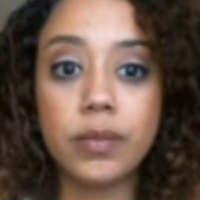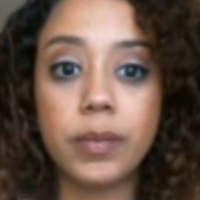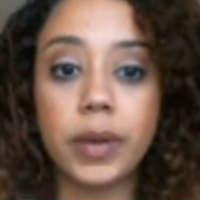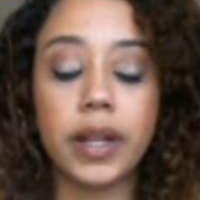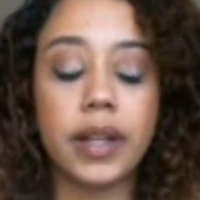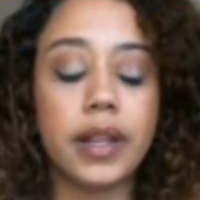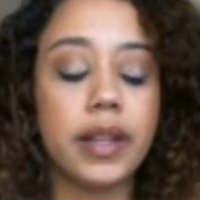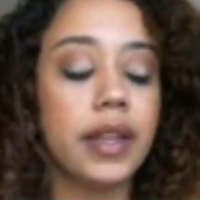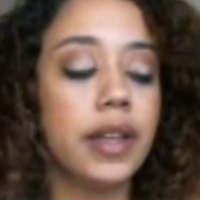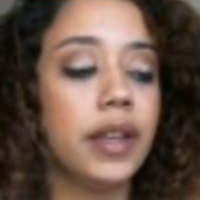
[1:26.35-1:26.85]

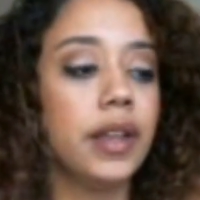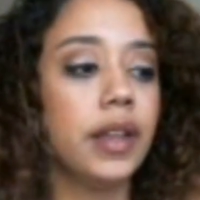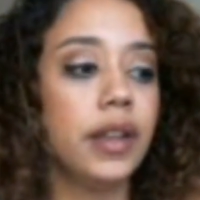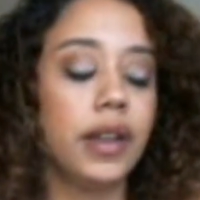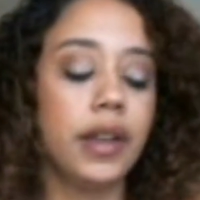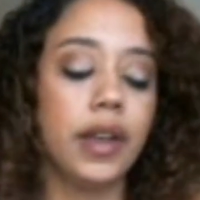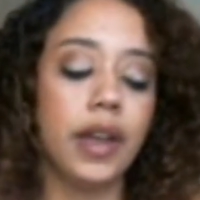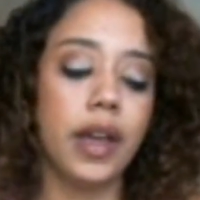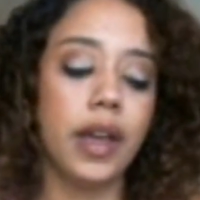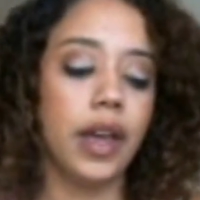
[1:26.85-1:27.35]
But
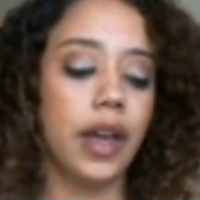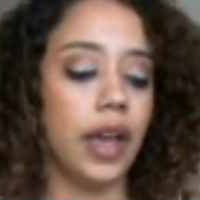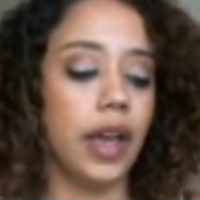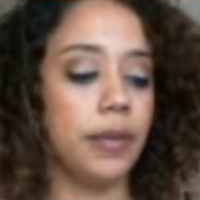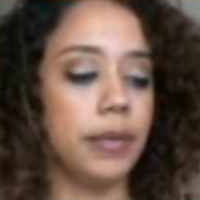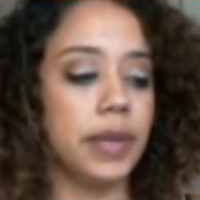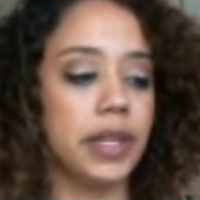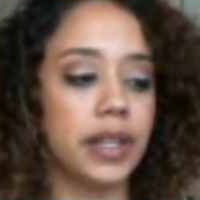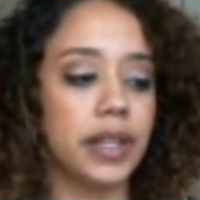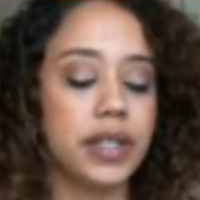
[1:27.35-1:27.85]
I
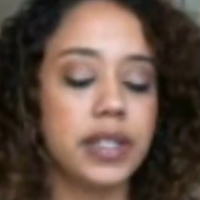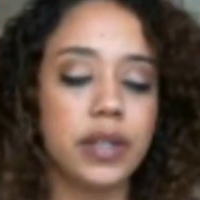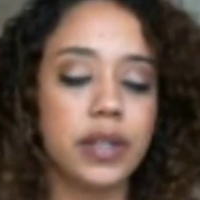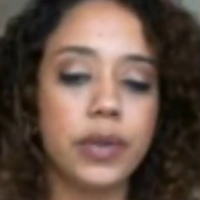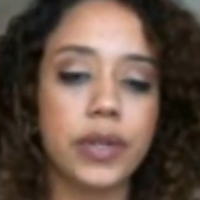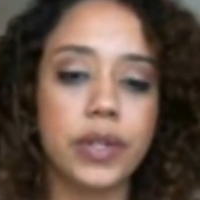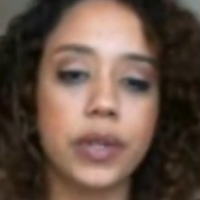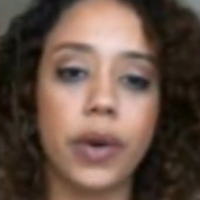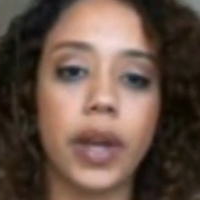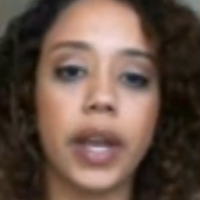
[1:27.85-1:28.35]
mean, let's see
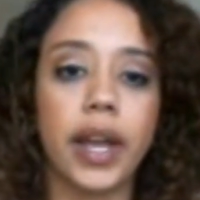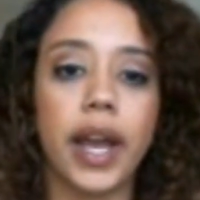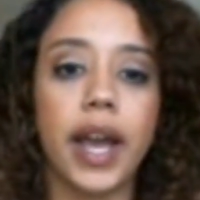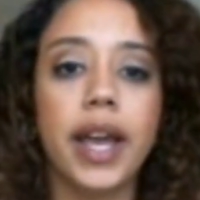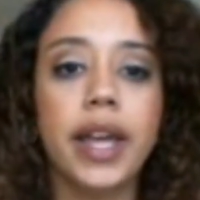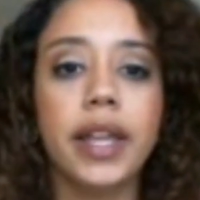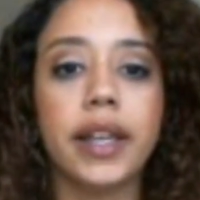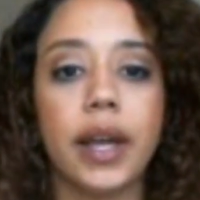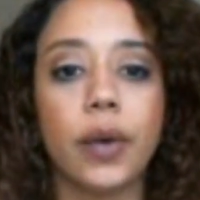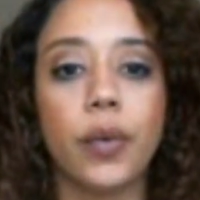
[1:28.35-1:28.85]
what's going
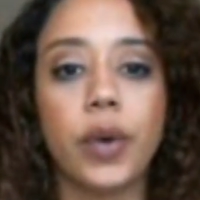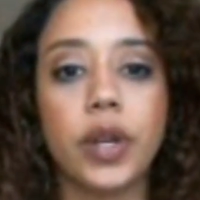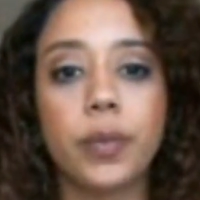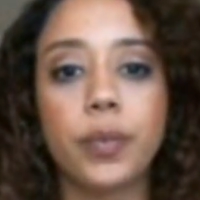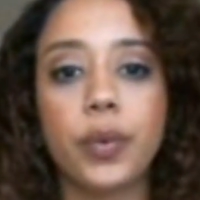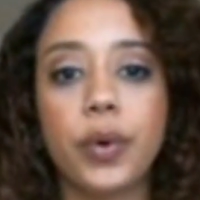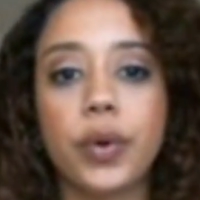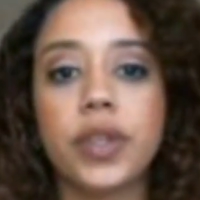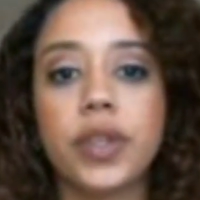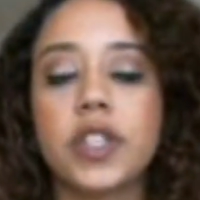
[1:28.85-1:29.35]
on. I want to
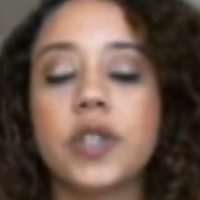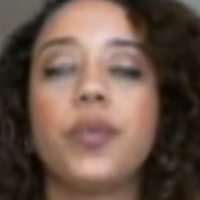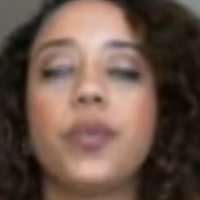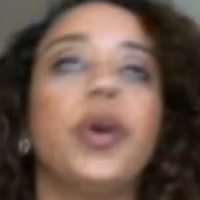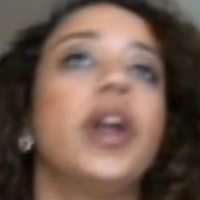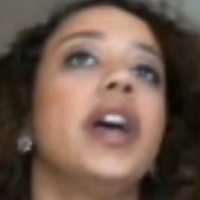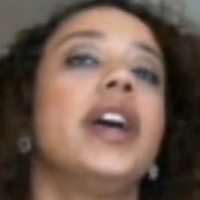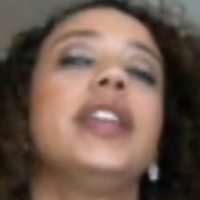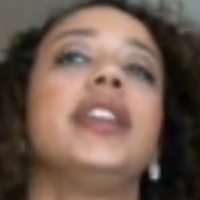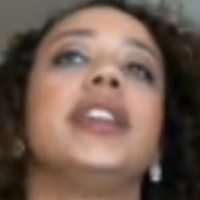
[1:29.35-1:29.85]
pull this
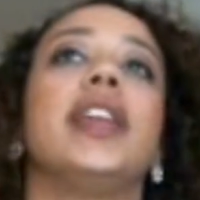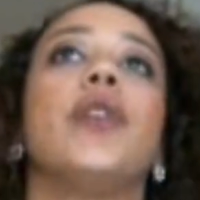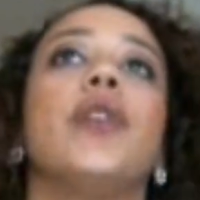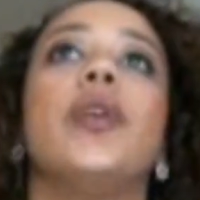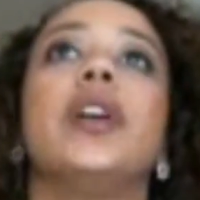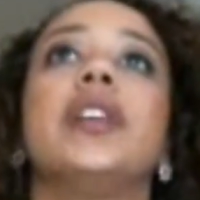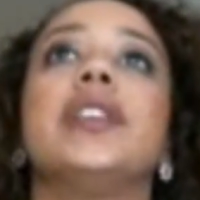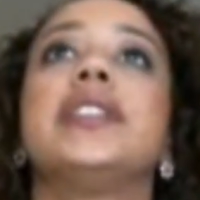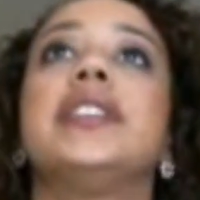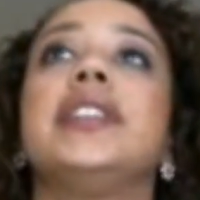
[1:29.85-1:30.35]
thread and I
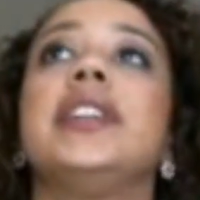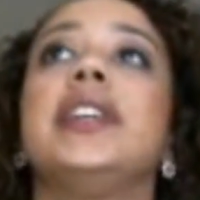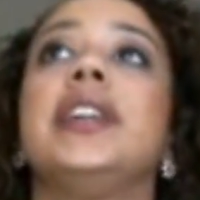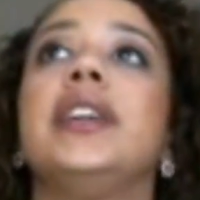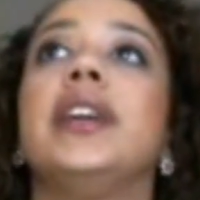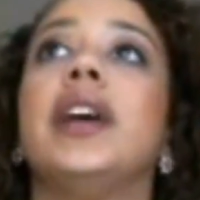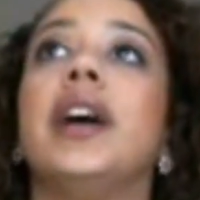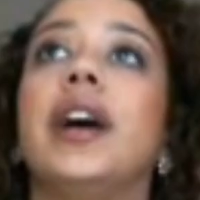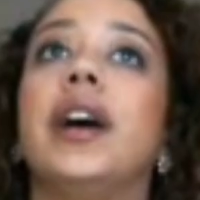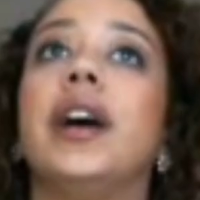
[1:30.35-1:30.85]
want to see